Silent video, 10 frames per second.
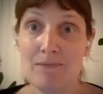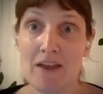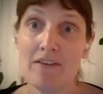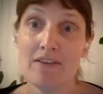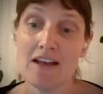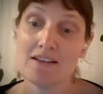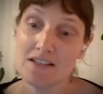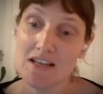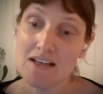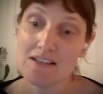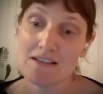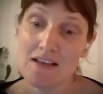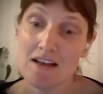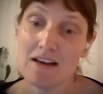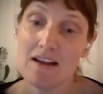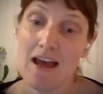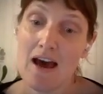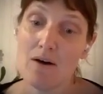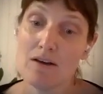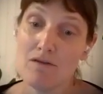Now, that suggests that
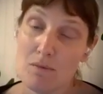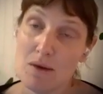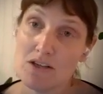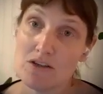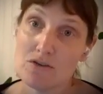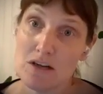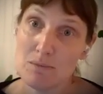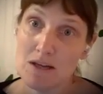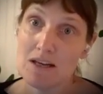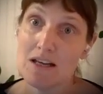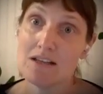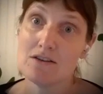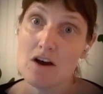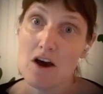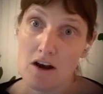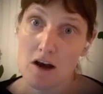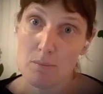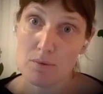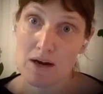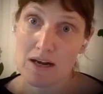our information treatment is not
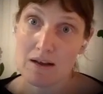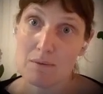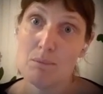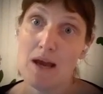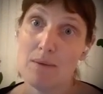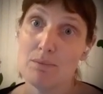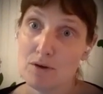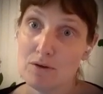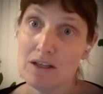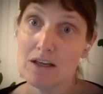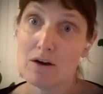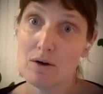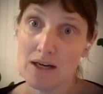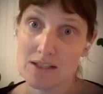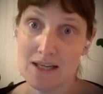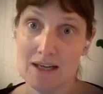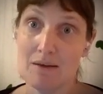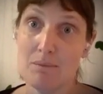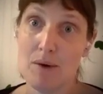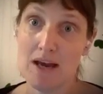operating by purely correcting
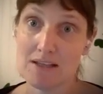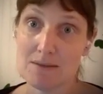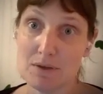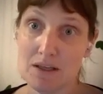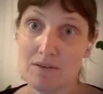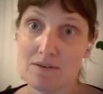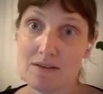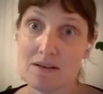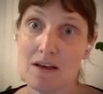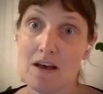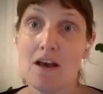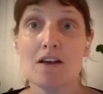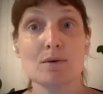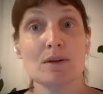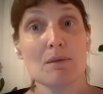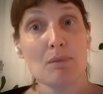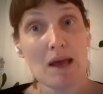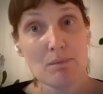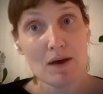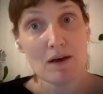biased beliefs. So in the
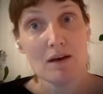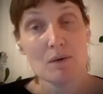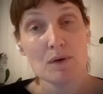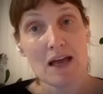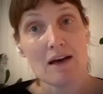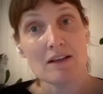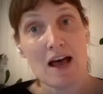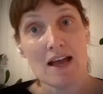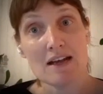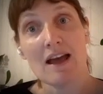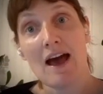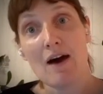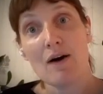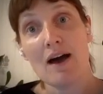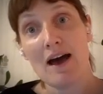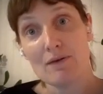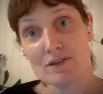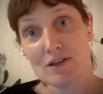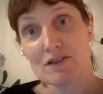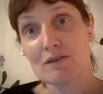paper, we outline how our
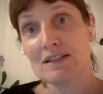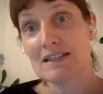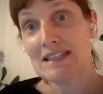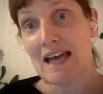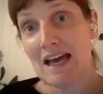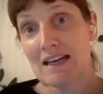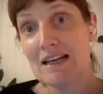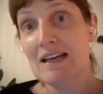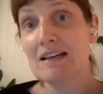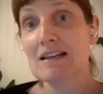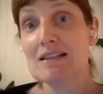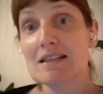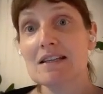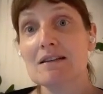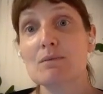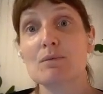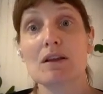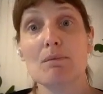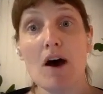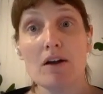results are instead consistent with
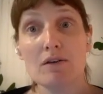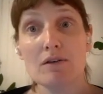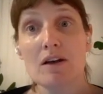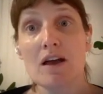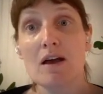a model